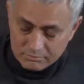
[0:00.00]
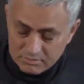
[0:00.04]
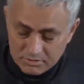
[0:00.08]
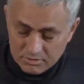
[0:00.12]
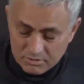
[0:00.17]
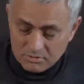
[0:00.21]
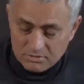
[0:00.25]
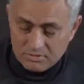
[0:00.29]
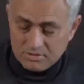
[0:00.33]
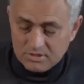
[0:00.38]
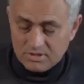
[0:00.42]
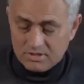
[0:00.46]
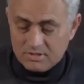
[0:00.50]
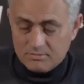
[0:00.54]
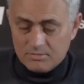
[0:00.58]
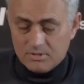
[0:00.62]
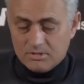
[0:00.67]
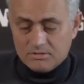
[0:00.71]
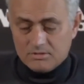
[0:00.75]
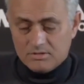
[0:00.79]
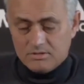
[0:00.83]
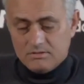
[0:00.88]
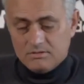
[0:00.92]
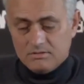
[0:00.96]
We don't think
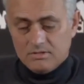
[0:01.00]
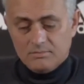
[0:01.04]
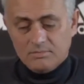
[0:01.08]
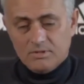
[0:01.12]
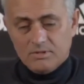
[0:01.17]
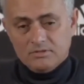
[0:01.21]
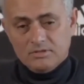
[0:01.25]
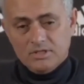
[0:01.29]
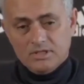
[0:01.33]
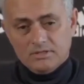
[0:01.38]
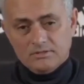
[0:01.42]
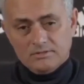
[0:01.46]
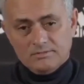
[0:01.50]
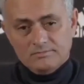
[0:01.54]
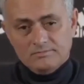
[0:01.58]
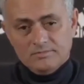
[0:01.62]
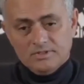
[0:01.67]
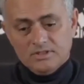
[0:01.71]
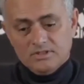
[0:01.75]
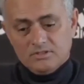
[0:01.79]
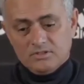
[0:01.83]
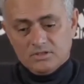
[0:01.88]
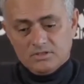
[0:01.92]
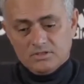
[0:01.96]
about that.
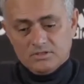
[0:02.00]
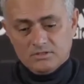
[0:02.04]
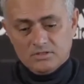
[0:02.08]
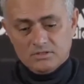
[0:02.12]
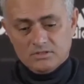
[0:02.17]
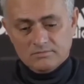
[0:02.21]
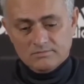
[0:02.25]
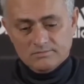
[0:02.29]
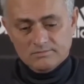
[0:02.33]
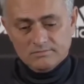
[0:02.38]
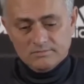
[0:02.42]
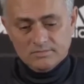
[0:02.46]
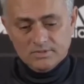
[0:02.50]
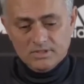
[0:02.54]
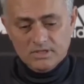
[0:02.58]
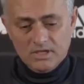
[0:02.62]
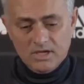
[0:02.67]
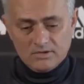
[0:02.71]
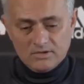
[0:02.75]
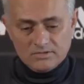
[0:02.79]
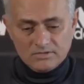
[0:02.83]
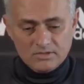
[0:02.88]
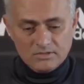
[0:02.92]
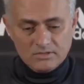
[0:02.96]
It's just
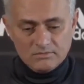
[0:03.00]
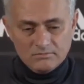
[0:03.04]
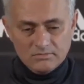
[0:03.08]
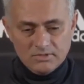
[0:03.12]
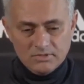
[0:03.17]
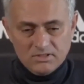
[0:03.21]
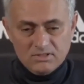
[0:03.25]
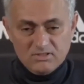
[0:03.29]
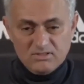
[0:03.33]
Arsenal.